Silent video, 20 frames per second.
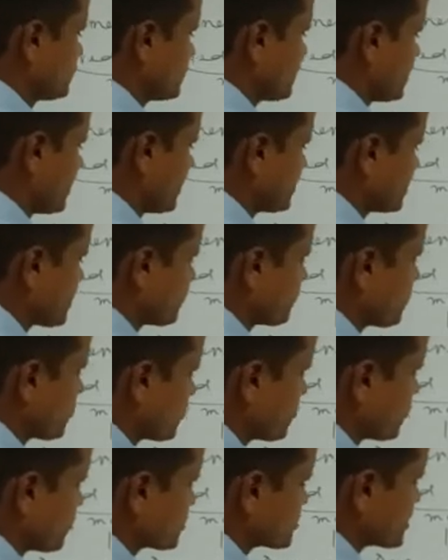Length
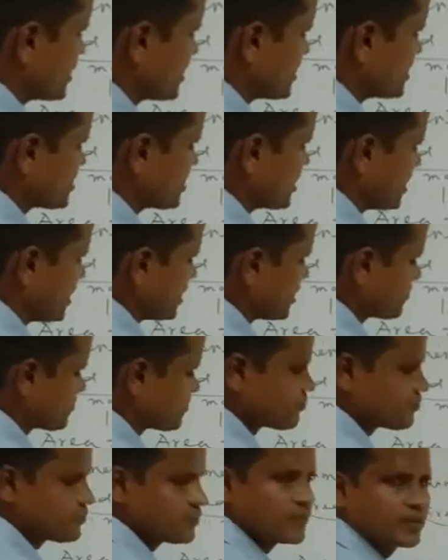of one side is A.
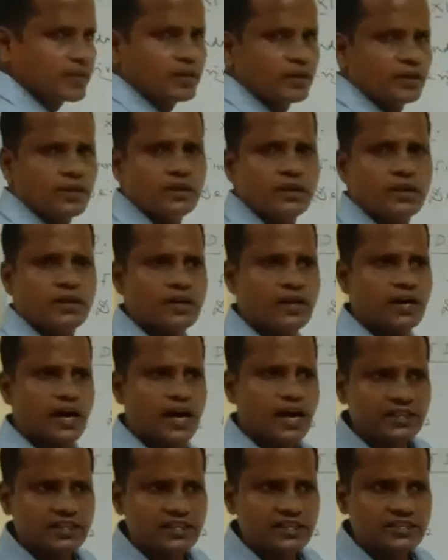
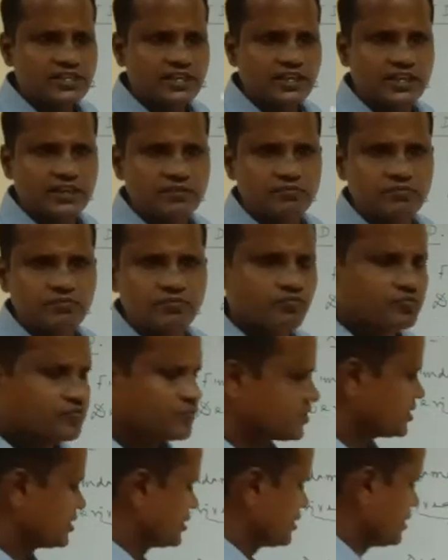Another side
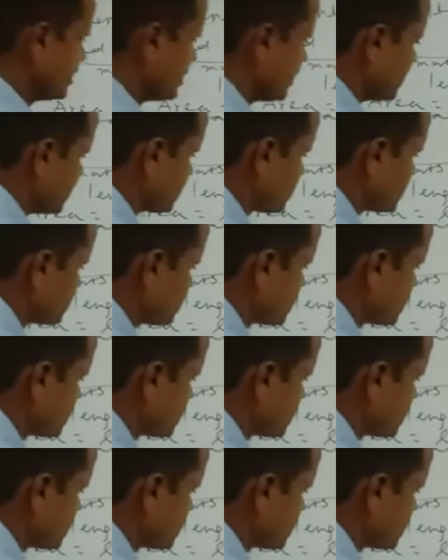A.